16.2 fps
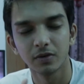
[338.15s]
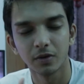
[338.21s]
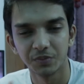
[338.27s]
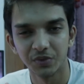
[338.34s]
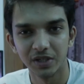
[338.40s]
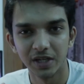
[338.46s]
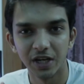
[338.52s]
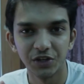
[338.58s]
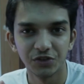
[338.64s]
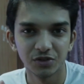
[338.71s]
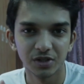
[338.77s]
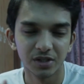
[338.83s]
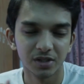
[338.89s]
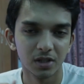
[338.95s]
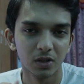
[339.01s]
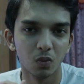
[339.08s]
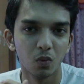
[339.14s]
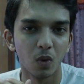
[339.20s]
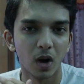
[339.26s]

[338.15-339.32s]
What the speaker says: from the HTC